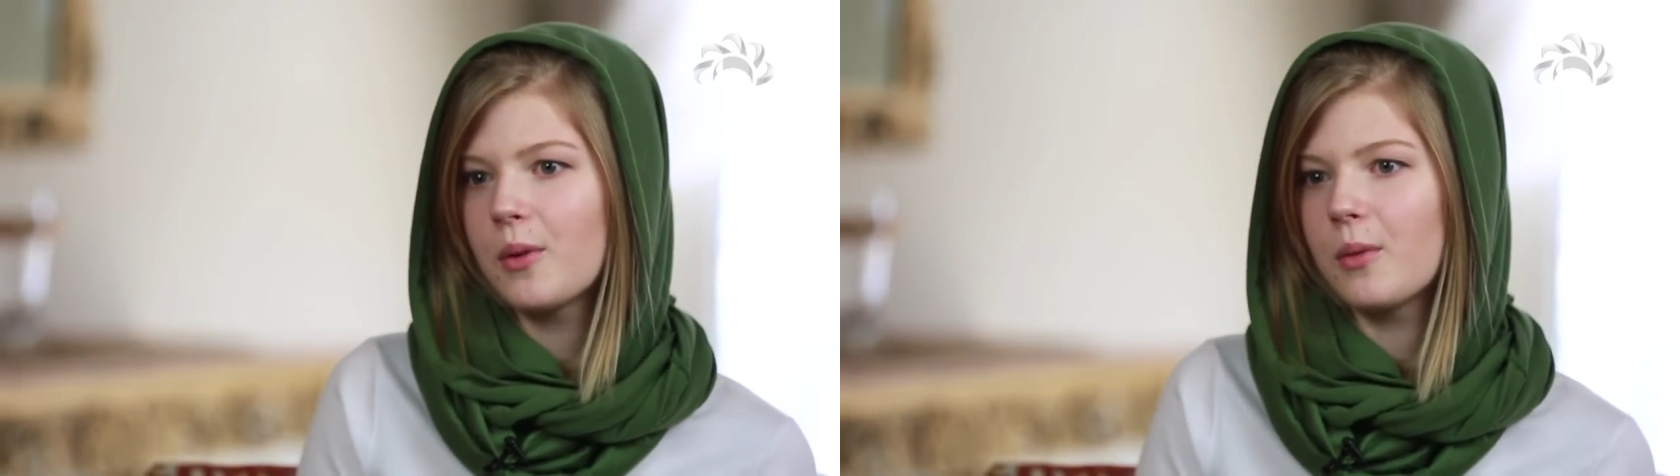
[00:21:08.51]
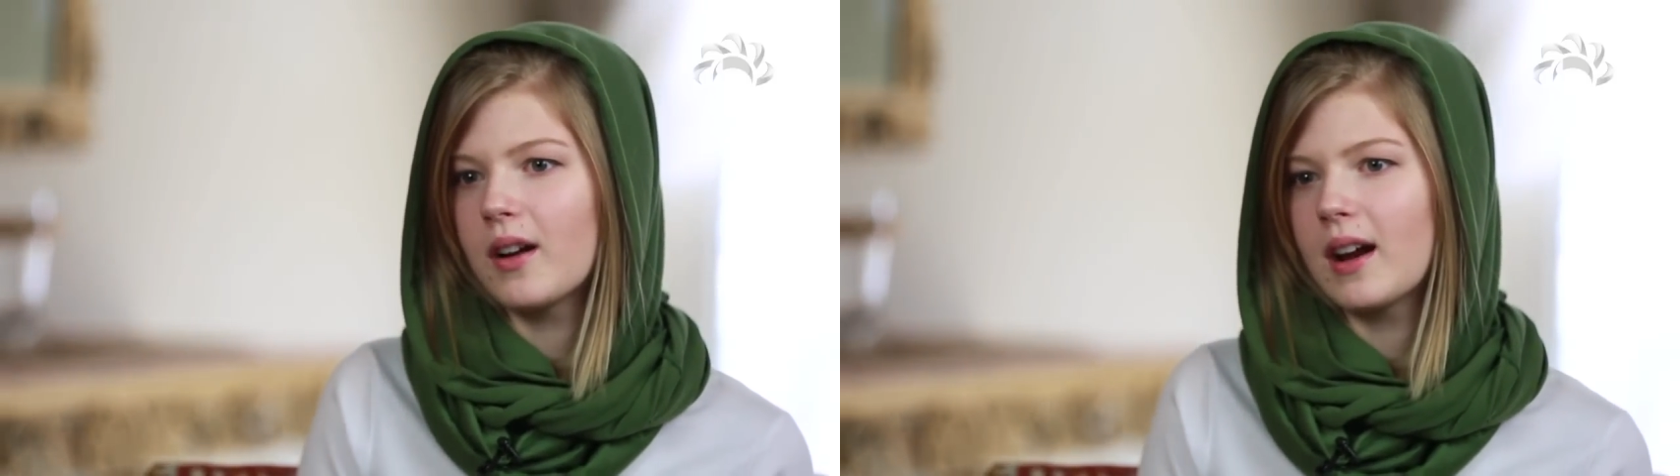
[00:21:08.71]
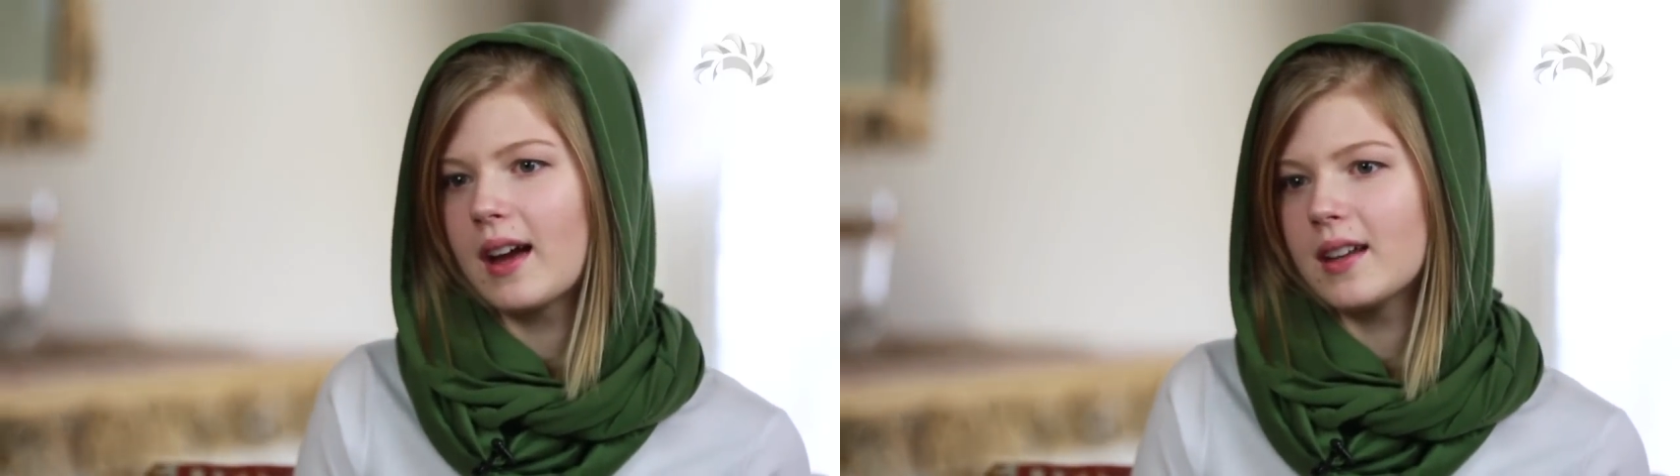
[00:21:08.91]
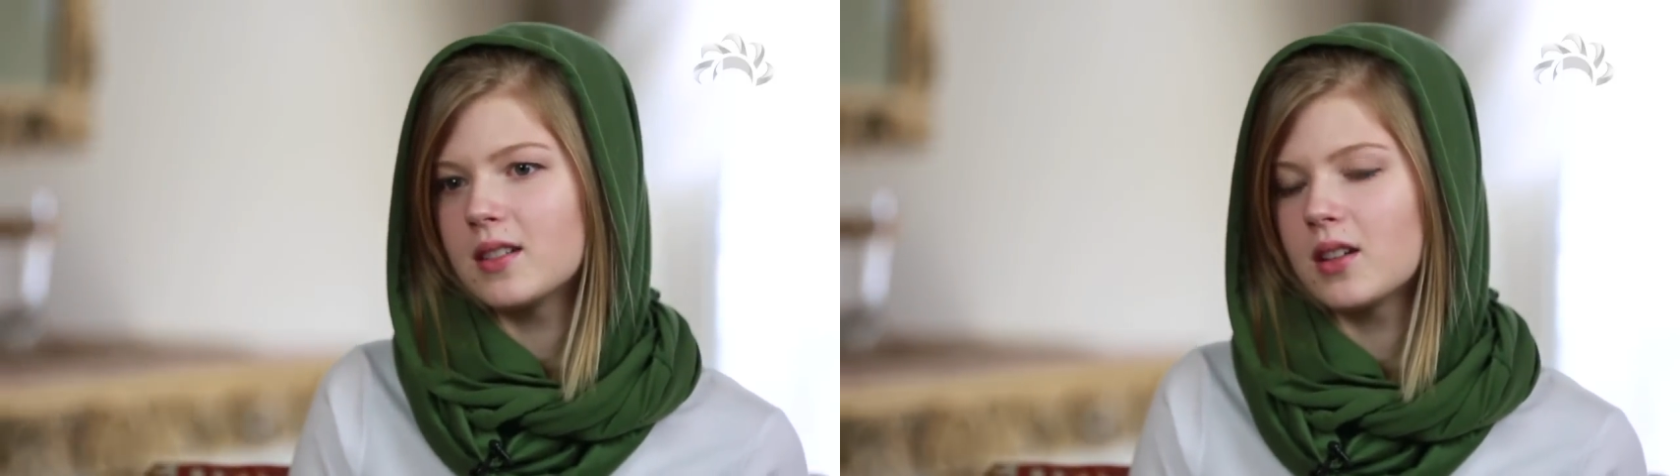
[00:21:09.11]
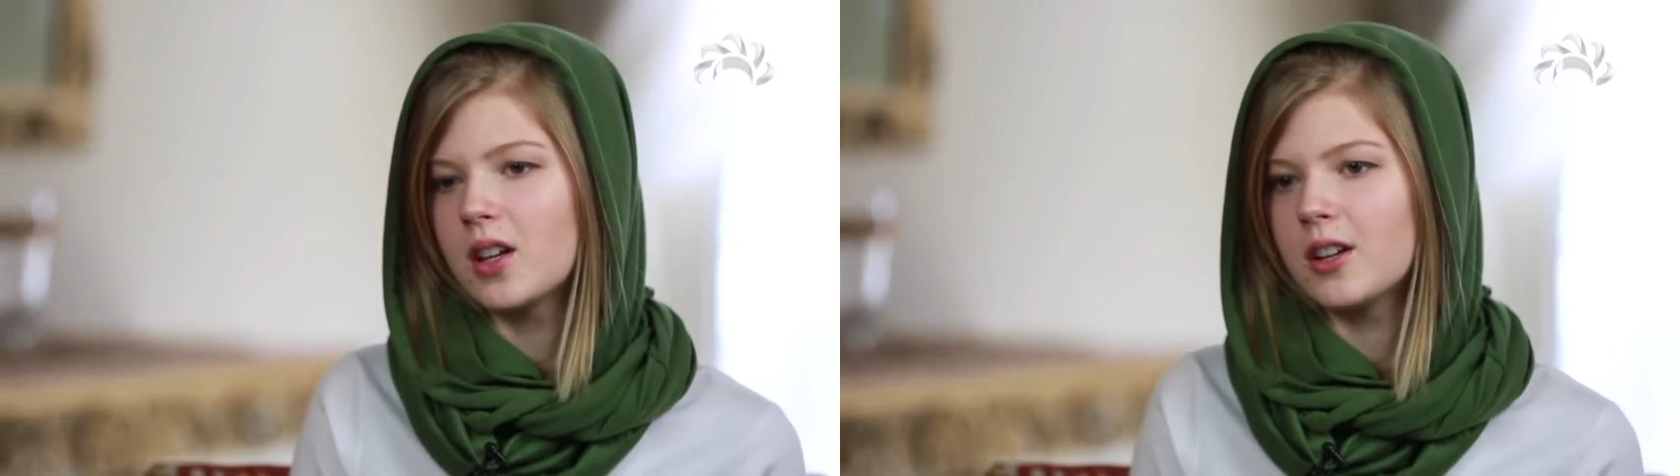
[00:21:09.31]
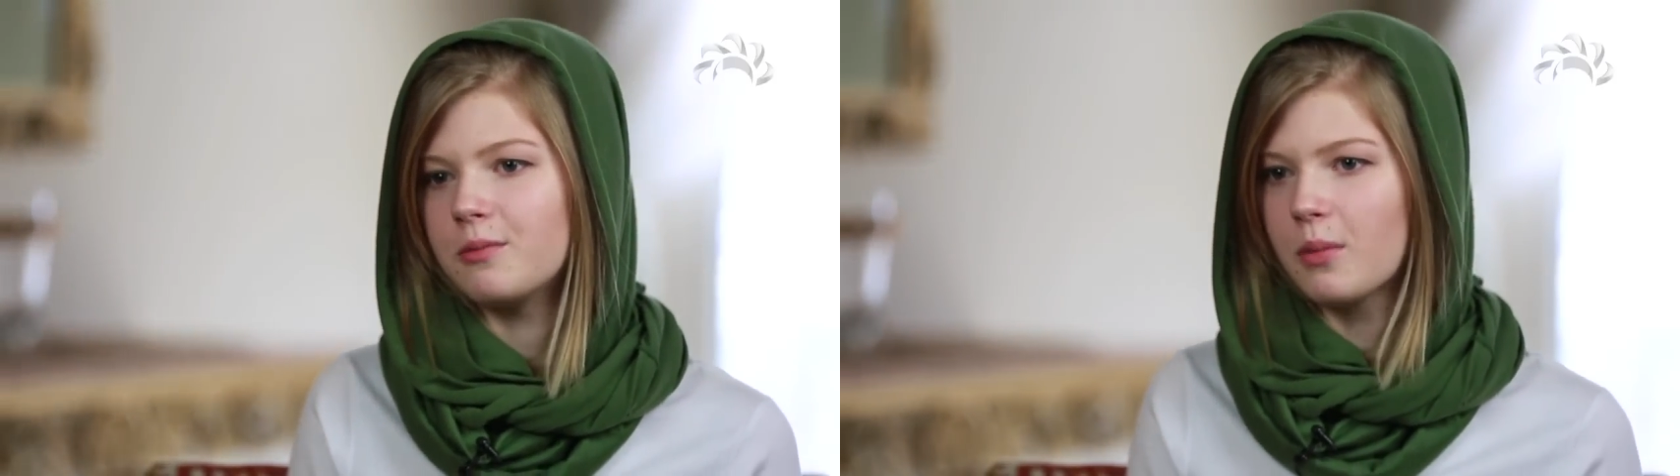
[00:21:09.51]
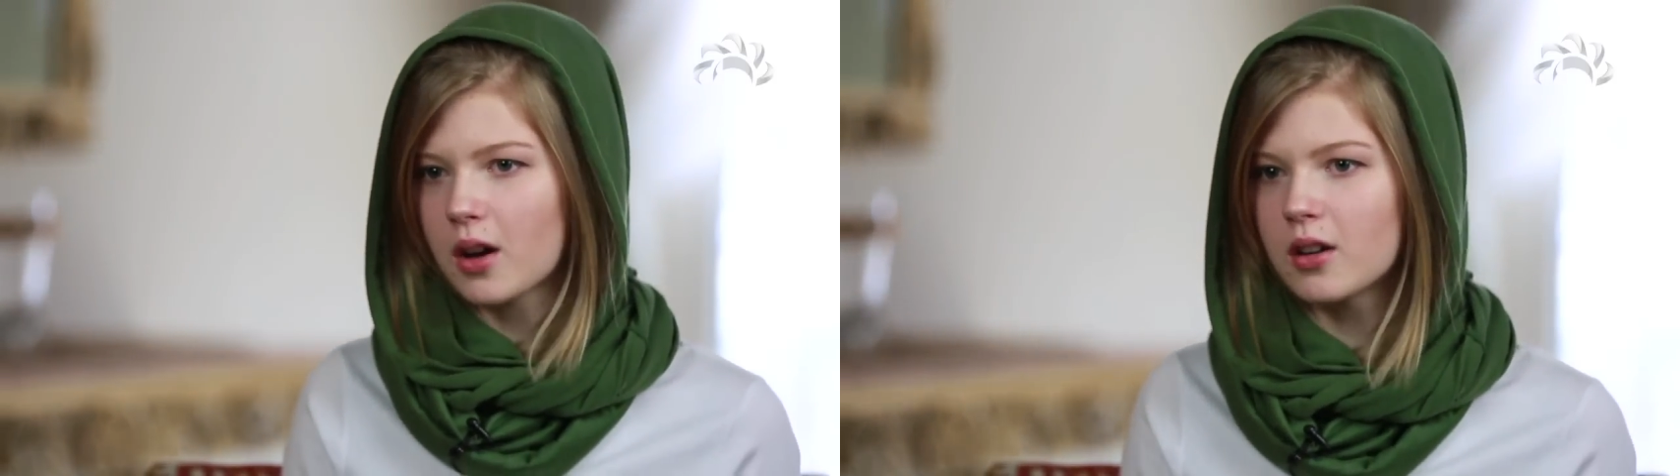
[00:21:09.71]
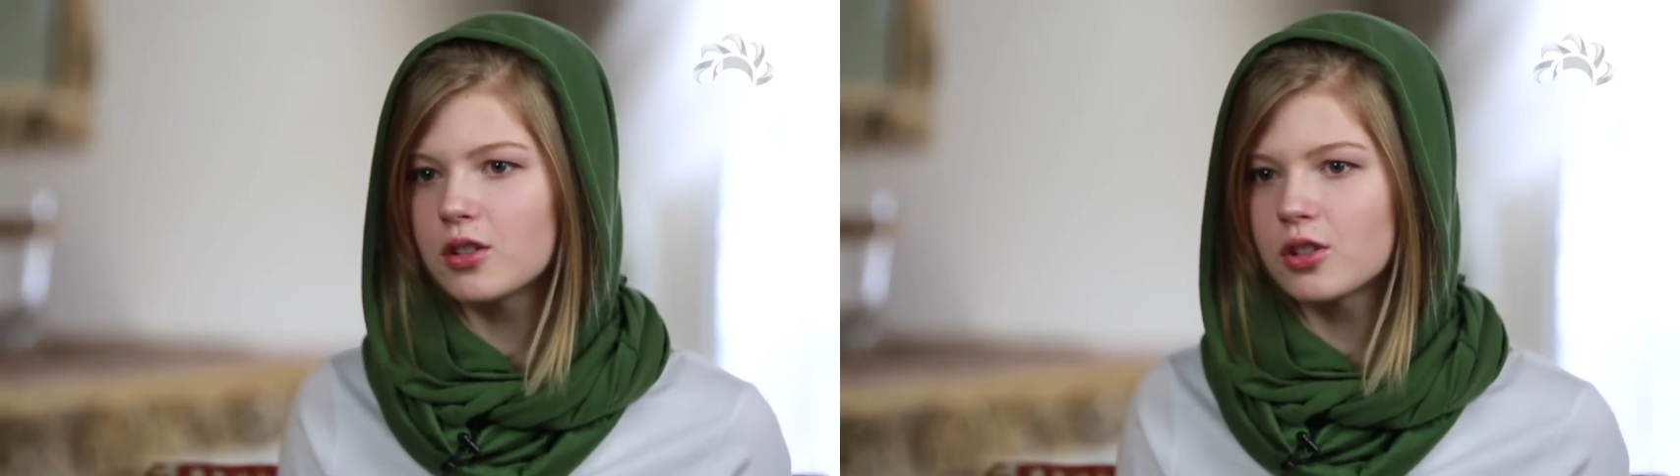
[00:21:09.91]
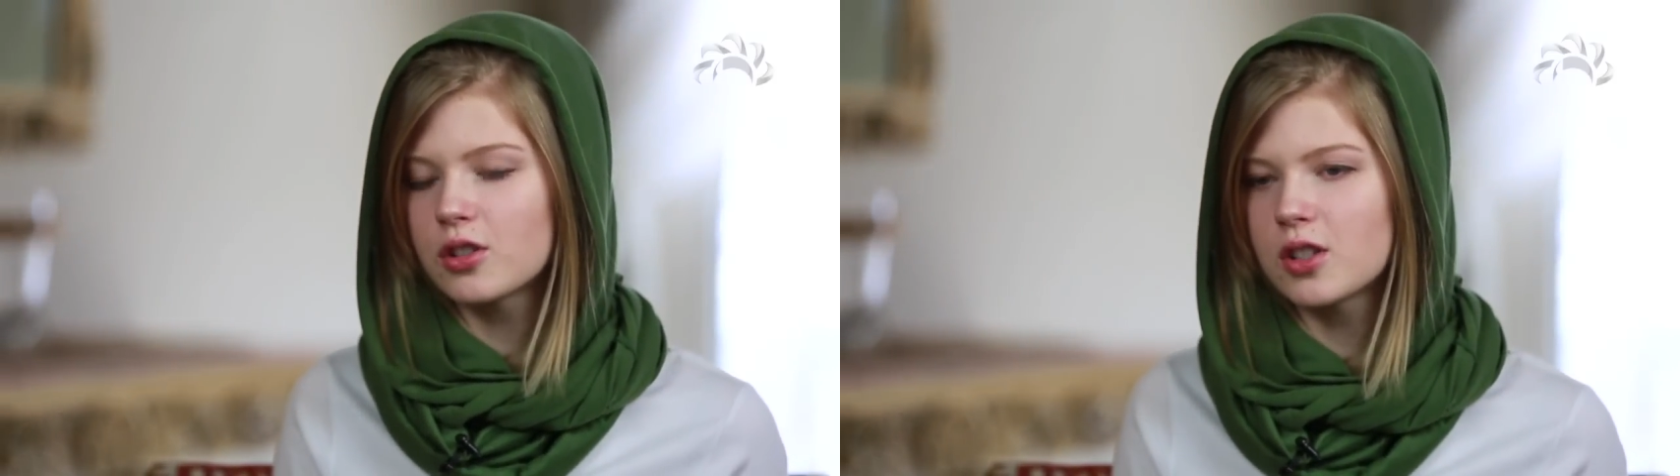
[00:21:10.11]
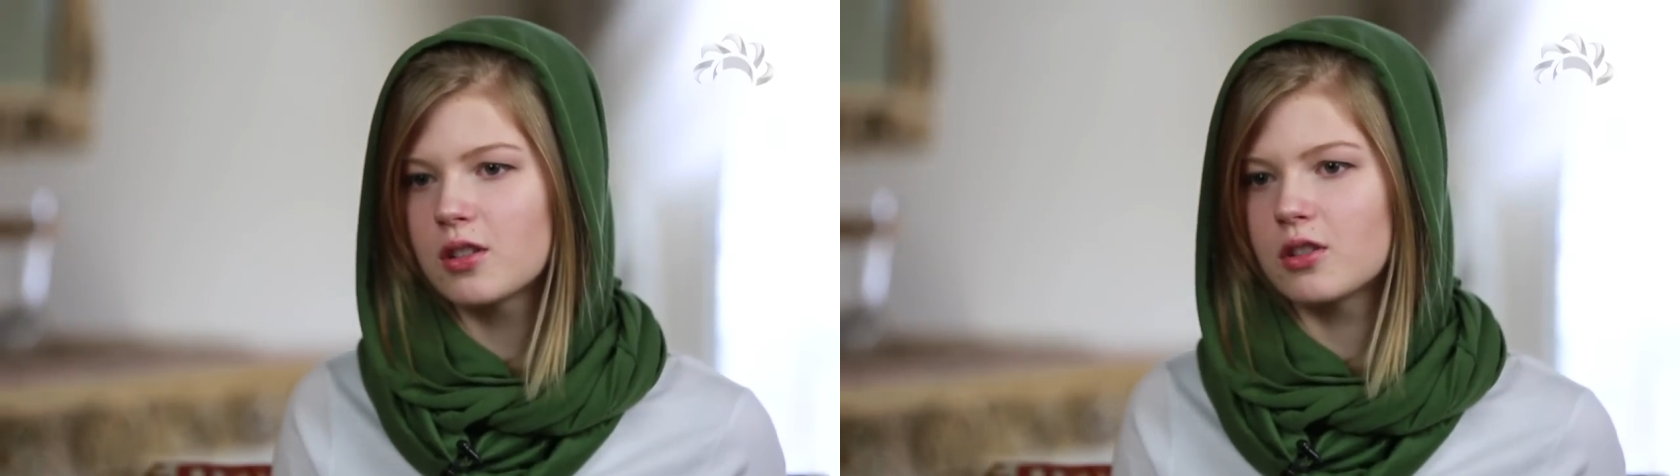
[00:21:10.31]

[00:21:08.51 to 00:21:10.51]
whereas a lot of modern churches